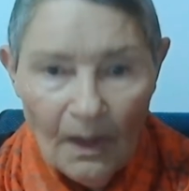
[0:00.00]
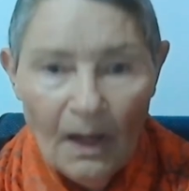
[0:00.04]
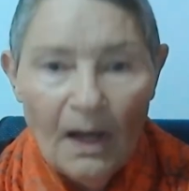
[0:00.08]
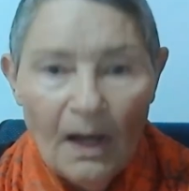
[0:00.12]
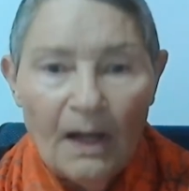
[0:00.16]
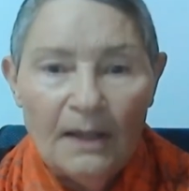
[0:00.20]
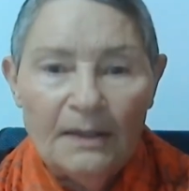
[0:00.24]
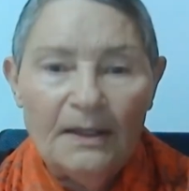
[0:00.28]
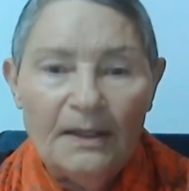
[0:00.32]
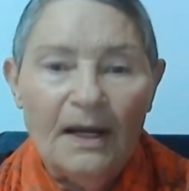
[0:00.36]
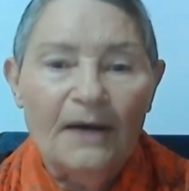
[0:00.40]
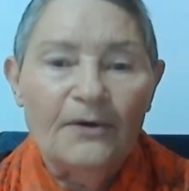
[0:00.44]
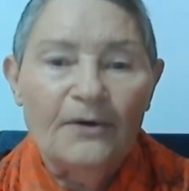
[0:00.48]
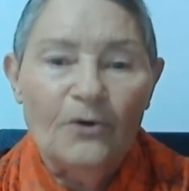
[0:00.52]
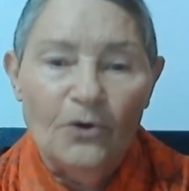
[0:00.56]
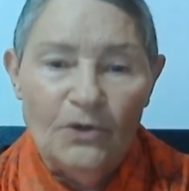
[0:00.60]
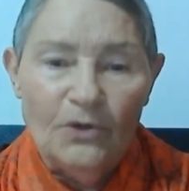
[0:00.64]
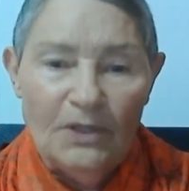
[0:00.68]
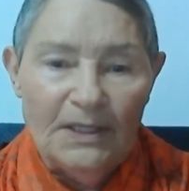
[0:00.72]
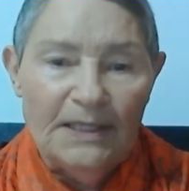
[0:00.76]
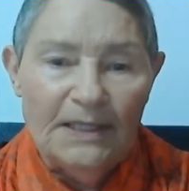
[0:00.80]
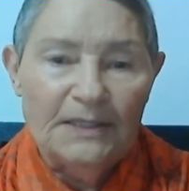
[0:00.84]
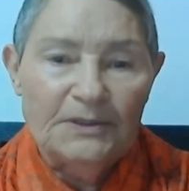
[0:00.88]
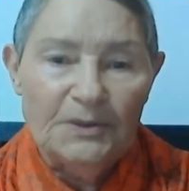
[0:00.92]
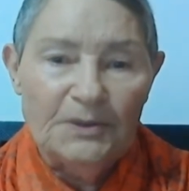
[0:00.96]
and I got a
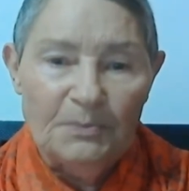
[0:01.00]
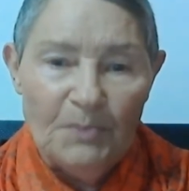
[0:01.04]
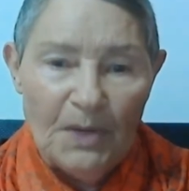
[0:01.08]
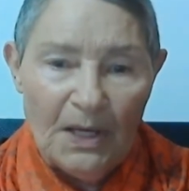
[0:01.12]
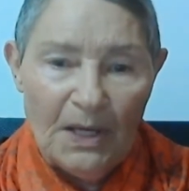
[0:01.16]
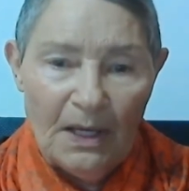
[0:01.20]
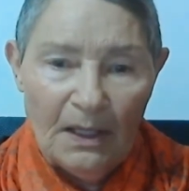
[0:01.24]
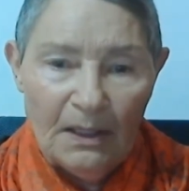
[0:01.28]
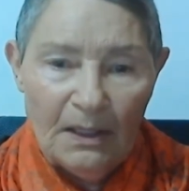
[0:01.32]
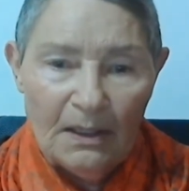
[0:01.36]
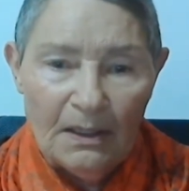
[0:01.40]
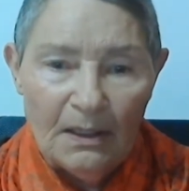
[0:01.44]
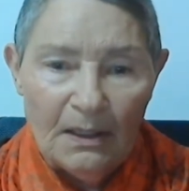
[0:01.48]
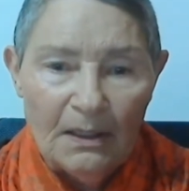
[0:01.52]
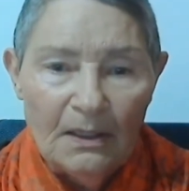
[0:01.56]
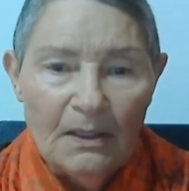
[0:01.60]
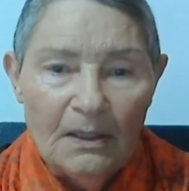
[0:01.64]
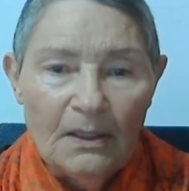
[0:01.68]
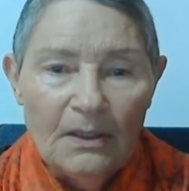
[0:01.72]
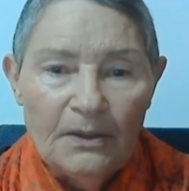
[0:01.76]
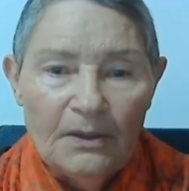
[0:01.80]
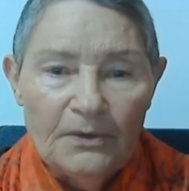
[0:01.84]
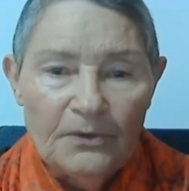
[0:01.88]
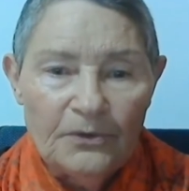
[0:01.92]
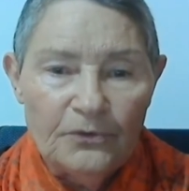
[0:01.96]
letter back
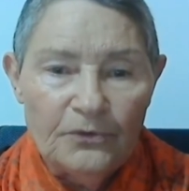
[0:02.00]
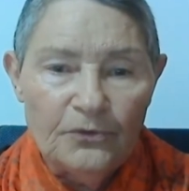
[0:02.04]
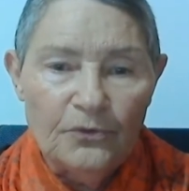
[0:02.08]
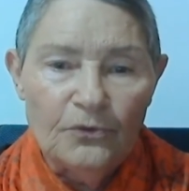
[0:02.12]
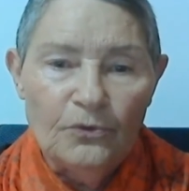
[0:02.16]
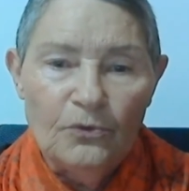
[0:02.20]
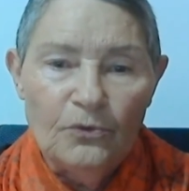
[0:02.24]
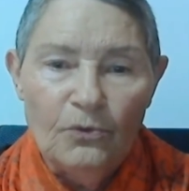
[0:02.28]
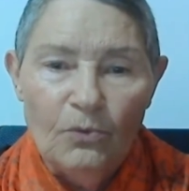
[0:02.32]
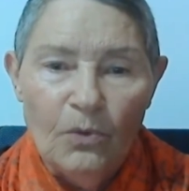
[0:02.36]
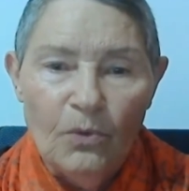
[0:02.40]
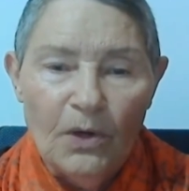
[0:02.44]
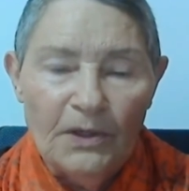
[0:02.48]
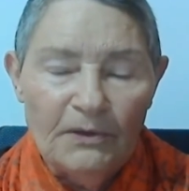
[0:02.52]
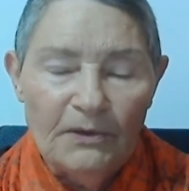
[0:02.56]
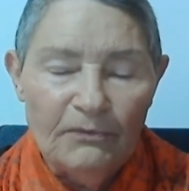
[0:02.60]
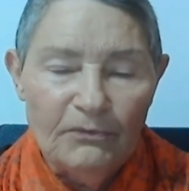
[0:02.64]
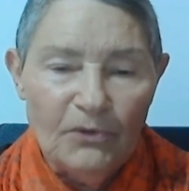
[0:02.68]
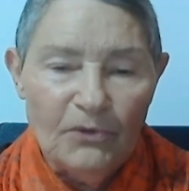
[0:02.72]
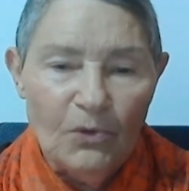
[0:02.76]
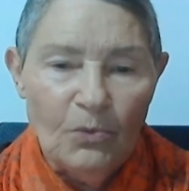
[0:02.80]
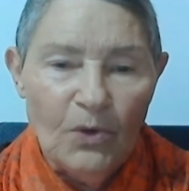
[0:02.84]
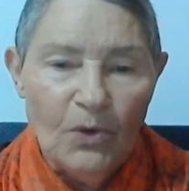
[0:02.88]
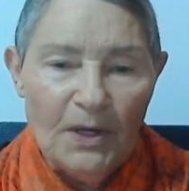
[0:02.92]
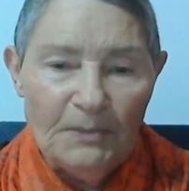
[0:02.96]
through one of
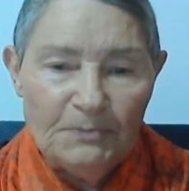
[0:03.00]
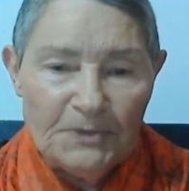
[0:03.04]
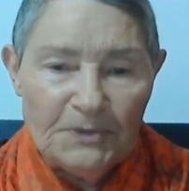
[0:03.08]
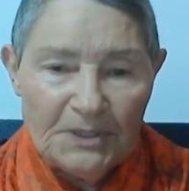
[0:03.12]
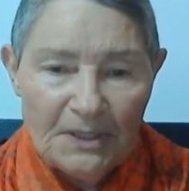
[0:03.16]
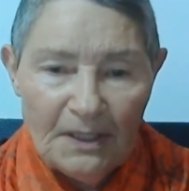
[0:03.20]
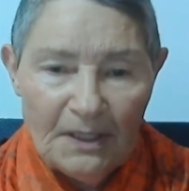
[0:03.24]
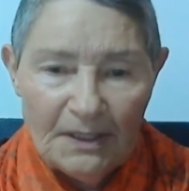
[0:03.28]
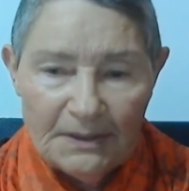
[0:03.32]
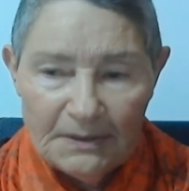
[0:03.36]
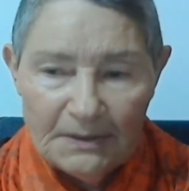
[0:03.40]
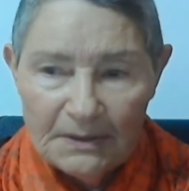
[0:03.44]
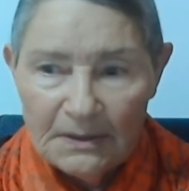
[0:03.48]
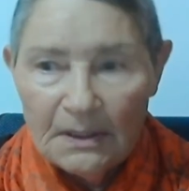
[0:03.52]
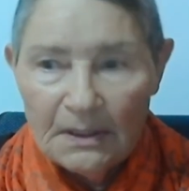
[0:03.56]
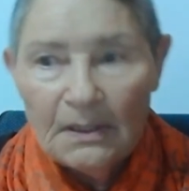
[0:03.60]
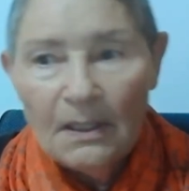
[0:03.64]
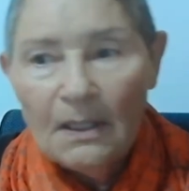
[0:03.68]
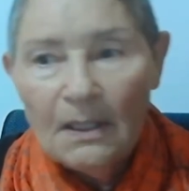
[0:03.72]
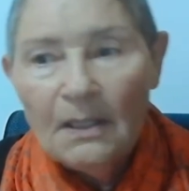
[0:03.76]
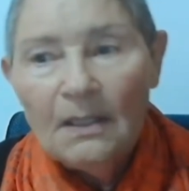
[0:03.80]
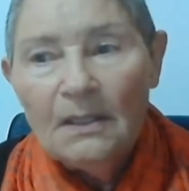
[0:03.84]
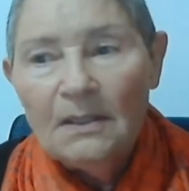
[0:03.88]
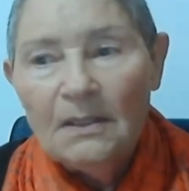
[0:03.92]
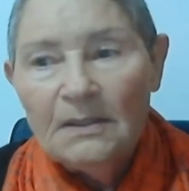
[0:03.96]
the websites
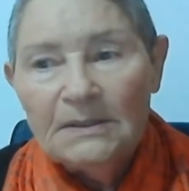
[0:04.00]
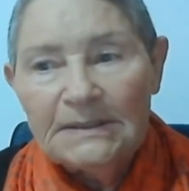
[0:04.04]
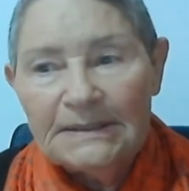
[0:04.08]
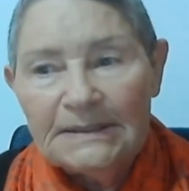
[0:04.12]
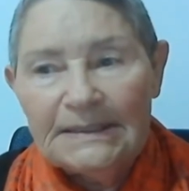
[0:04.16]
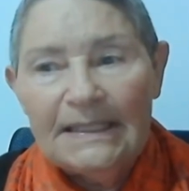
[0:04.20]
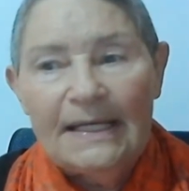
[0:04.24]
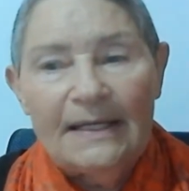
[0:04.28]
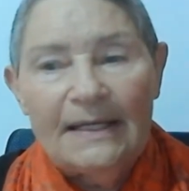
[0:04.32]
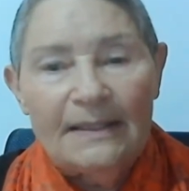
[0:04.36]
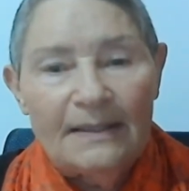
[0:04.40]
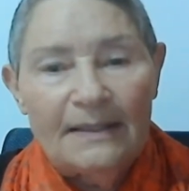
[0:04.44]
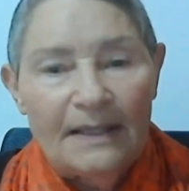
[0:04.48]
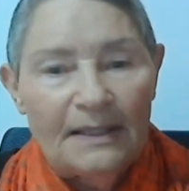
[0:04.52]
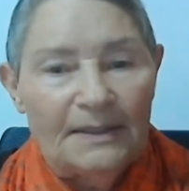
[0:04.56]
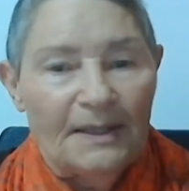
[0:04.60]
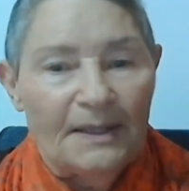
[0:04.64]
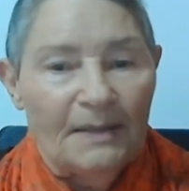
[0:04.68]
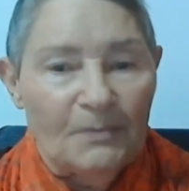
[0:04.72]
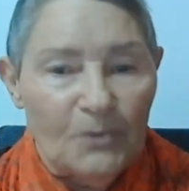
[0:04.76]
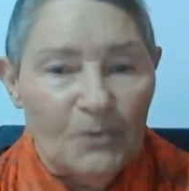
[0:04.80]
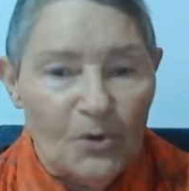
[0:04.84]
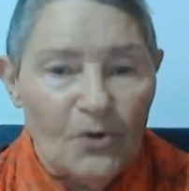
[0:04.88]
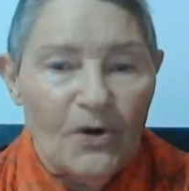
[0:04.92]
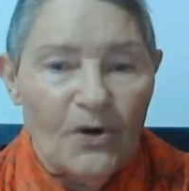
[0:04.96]
saying that
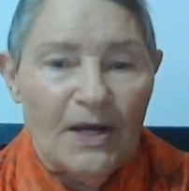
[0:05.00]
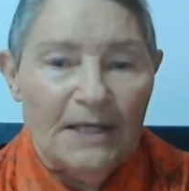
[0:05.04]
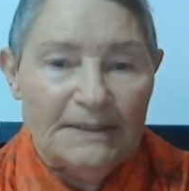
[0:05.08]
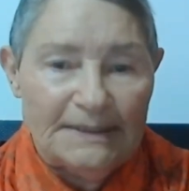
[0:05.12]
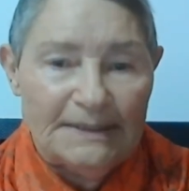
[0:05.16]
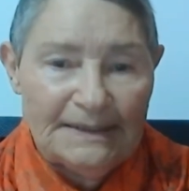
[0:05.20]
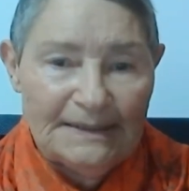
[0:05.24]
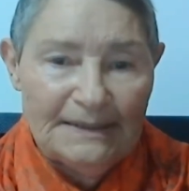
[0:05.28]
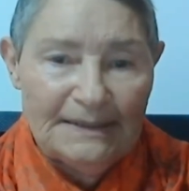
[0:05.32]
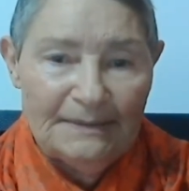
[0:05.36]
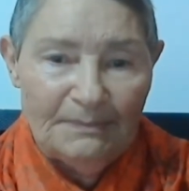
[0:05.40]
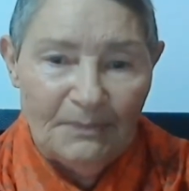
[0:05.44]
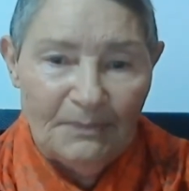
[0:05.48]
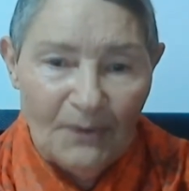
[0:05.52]
I'm crazy.